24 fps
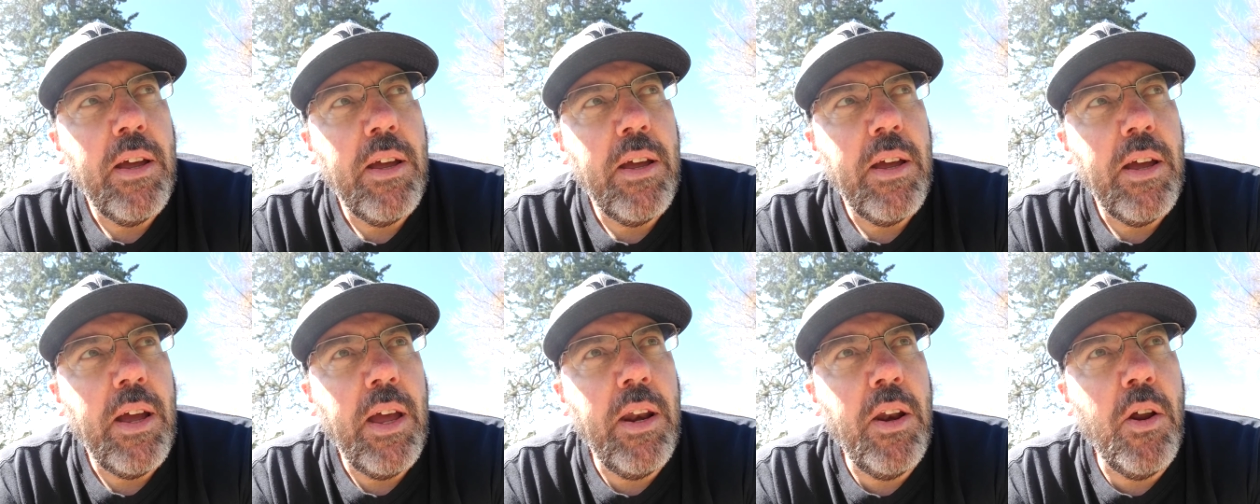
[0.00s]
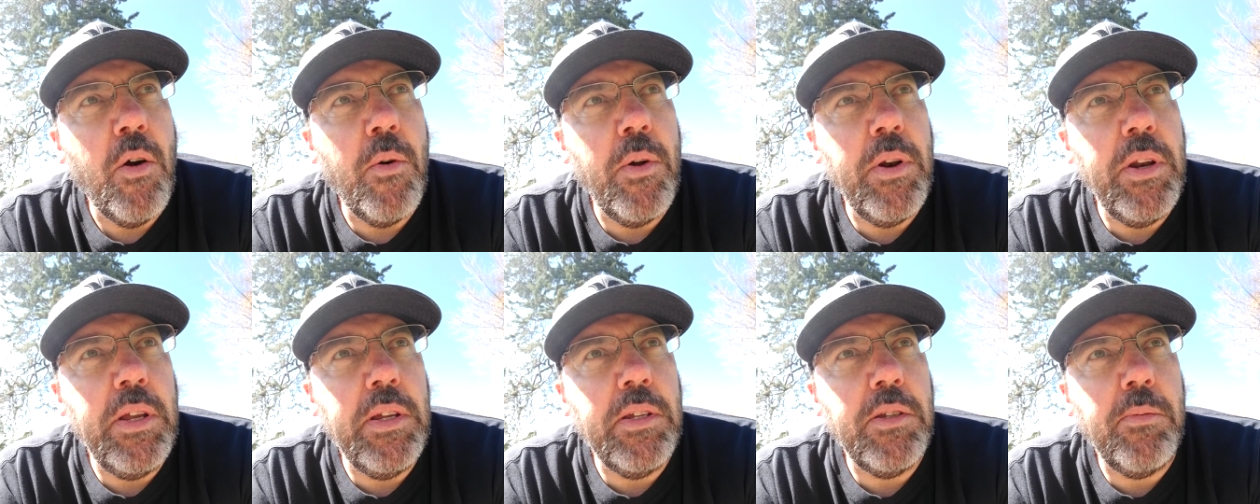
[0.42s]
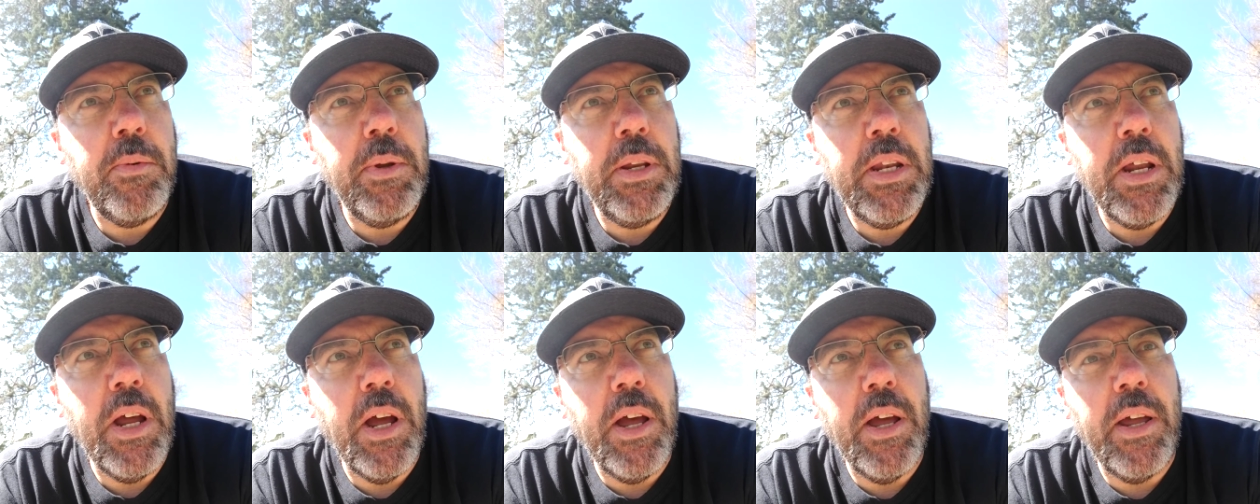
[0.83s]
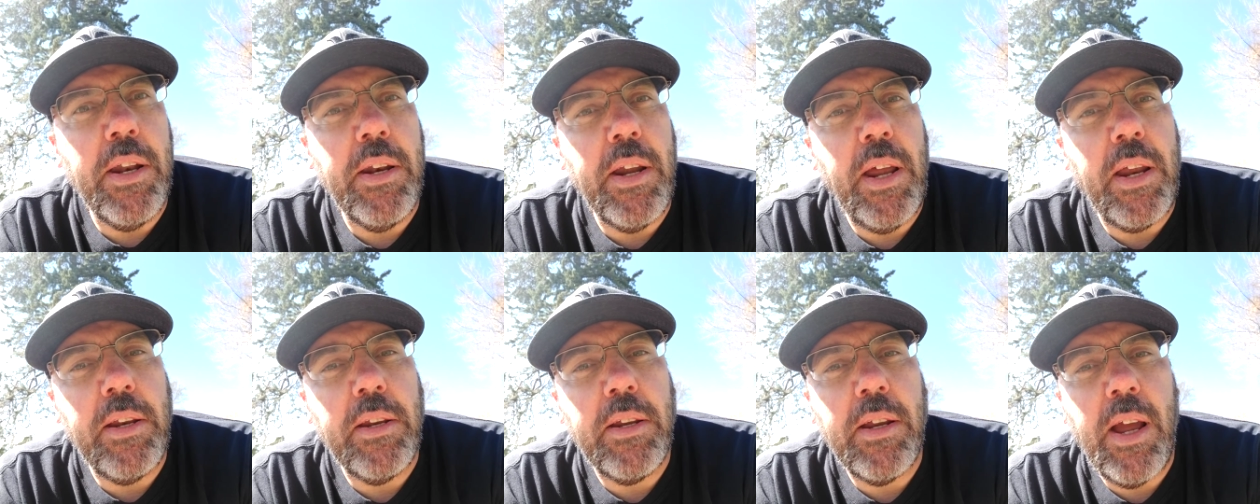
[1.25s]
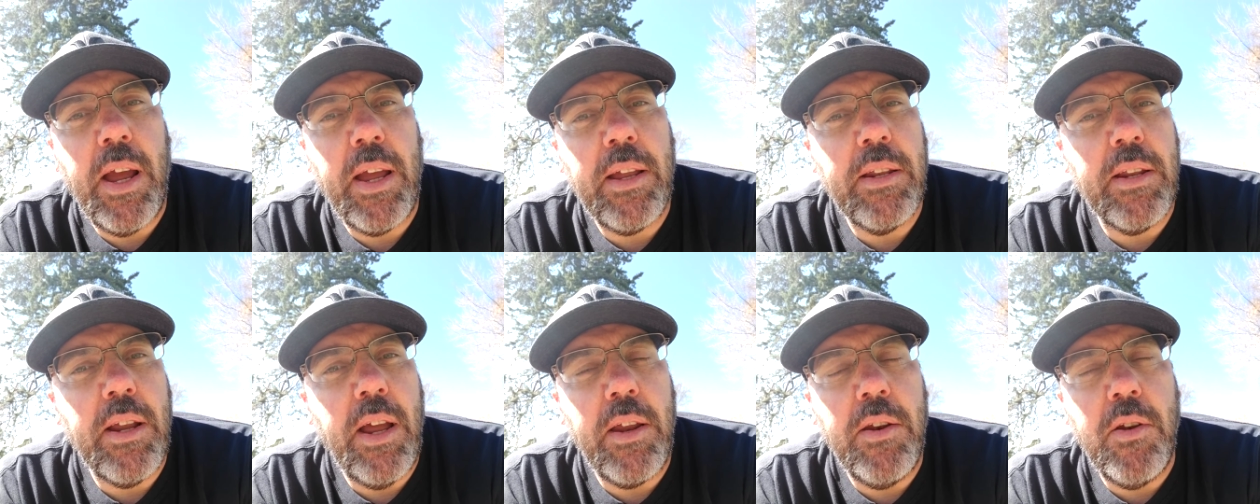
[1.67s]
I know it needs to be done.
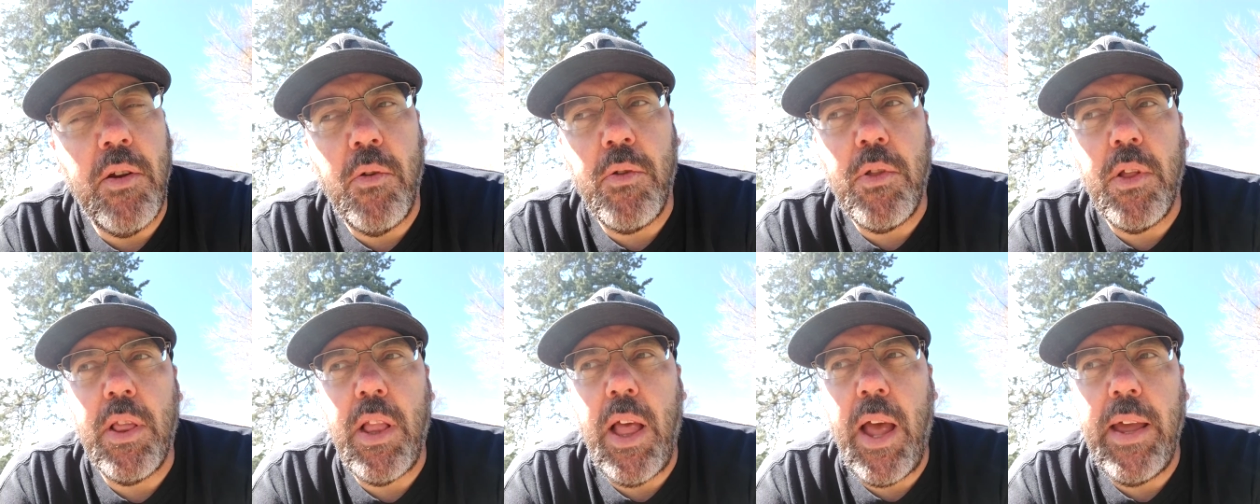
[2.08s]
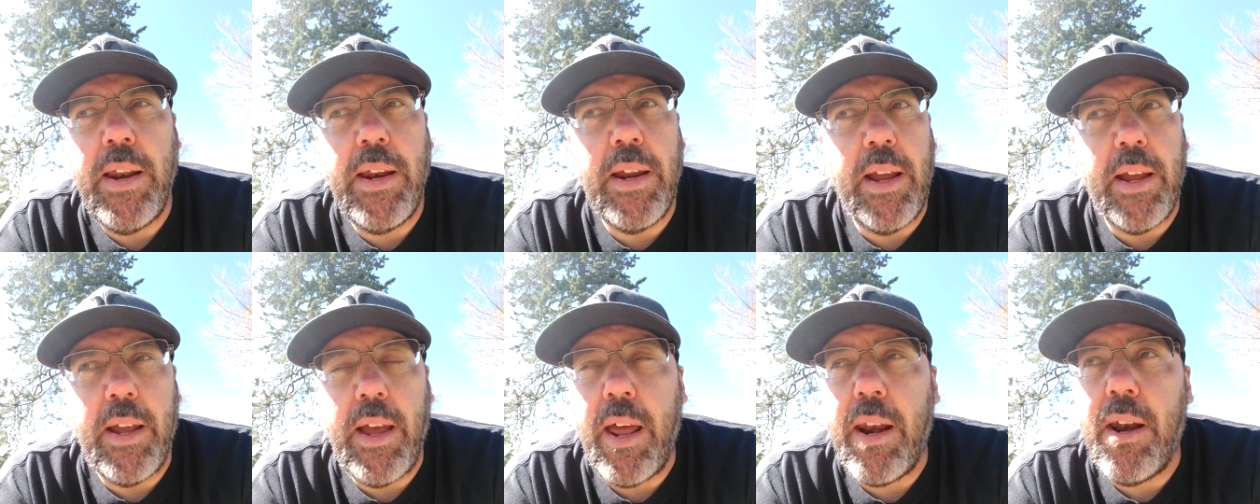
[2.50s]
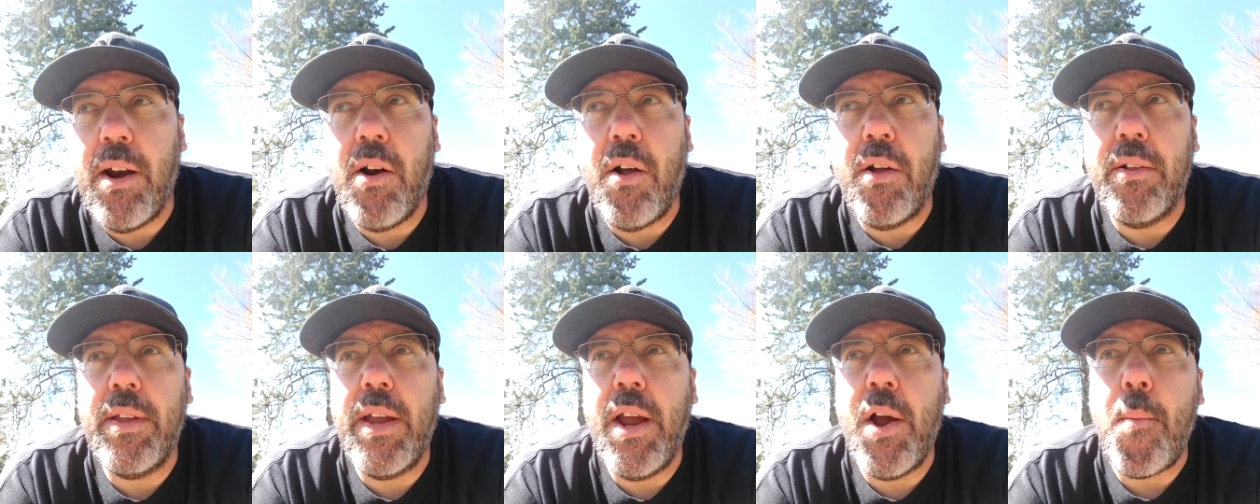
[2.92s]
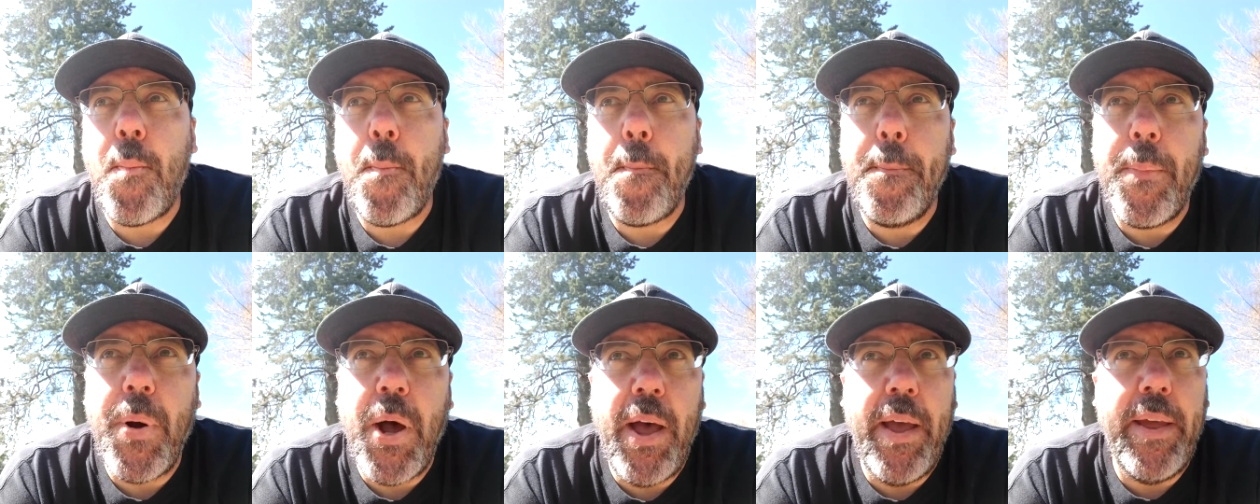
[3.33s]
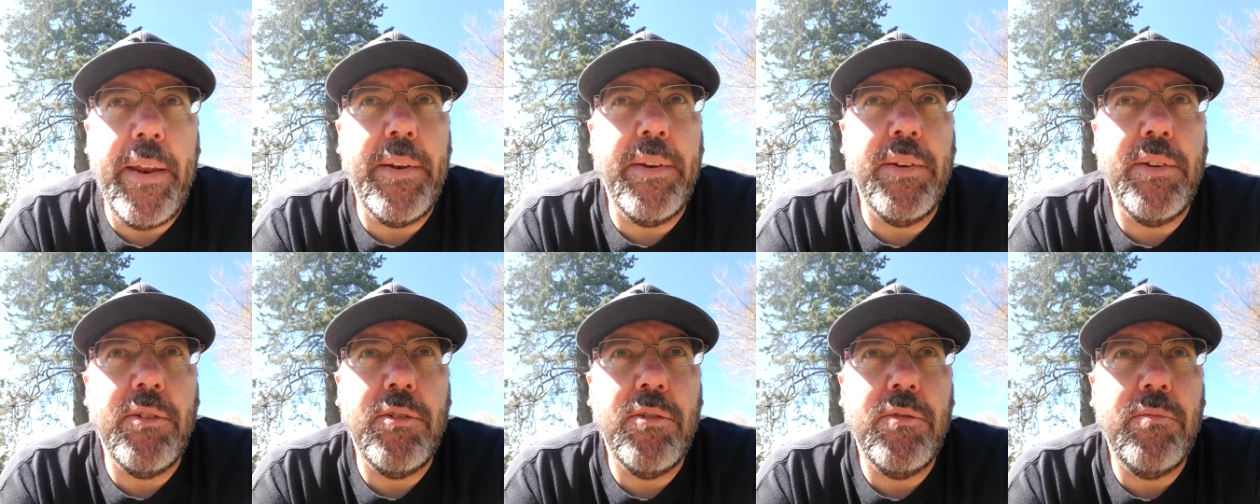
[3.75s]
I know the lighting. I got it all down, but
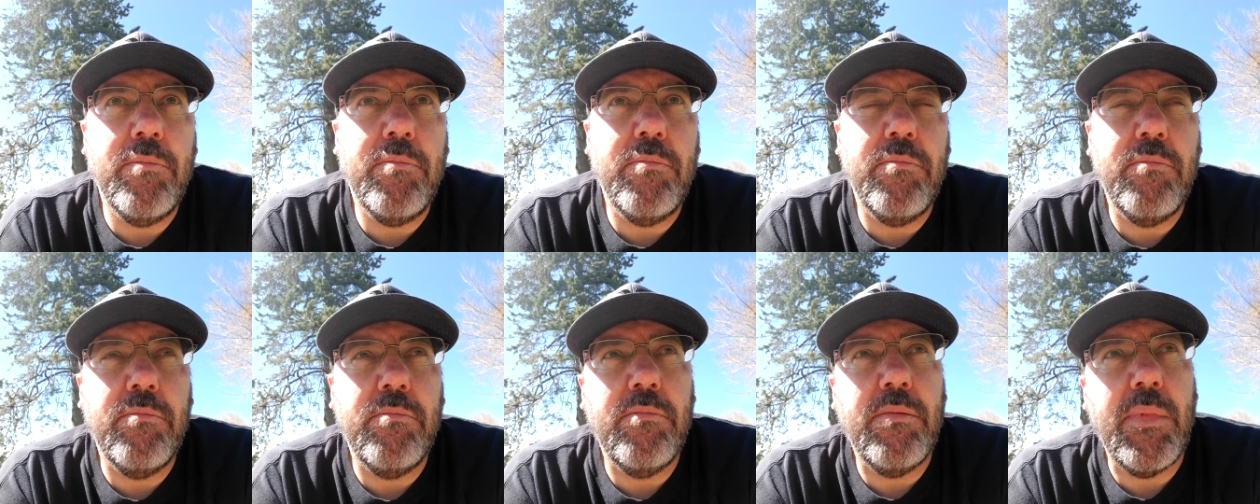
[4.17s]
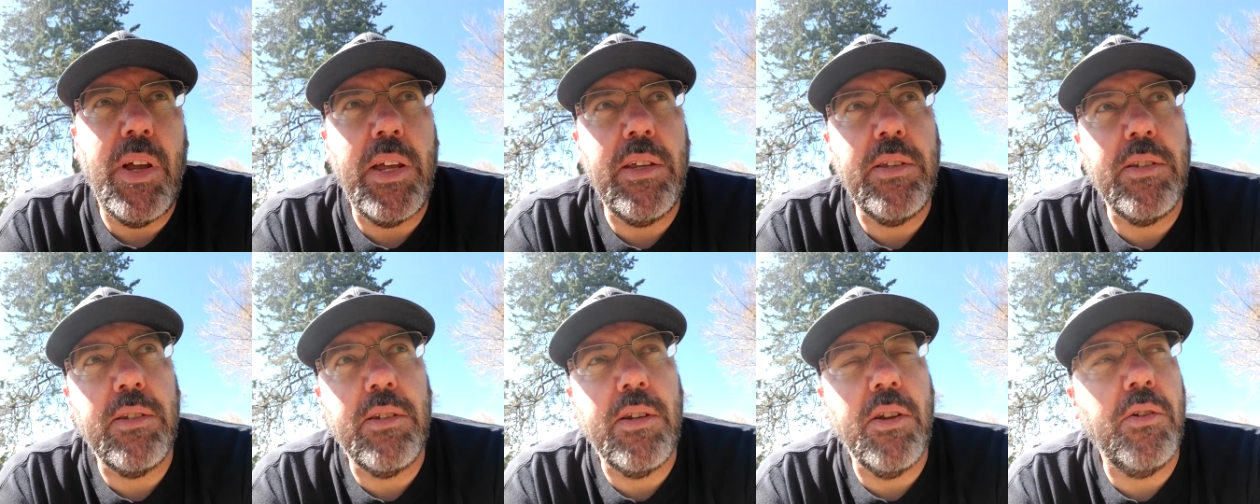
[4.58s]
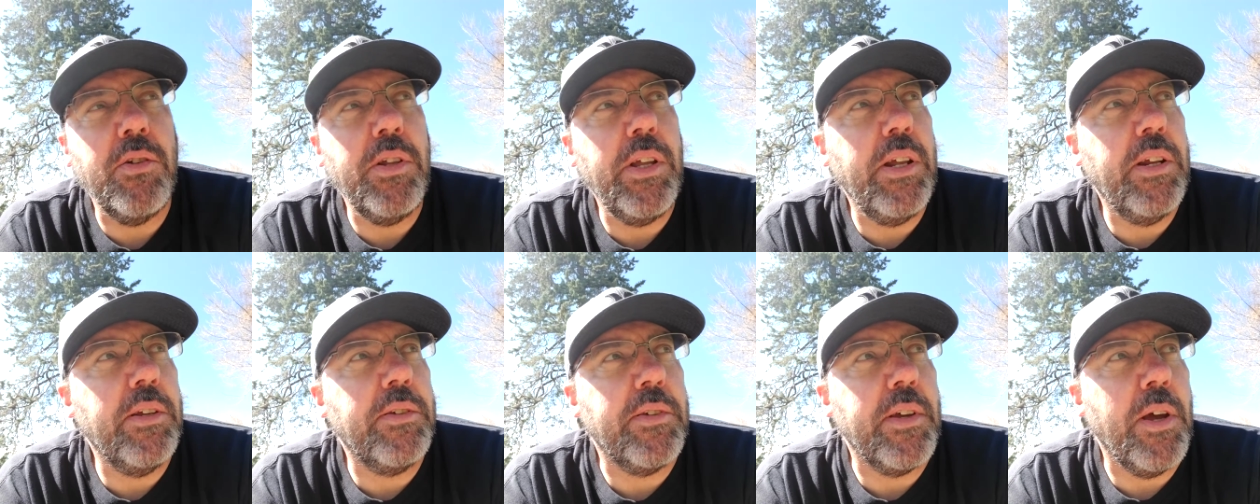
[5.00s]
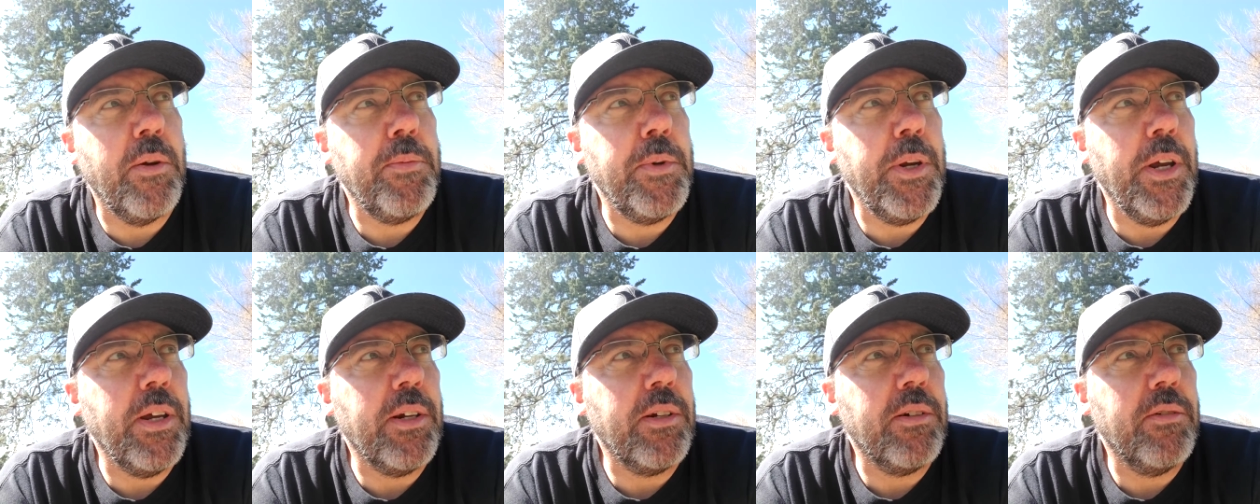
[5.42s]
I still need a subject.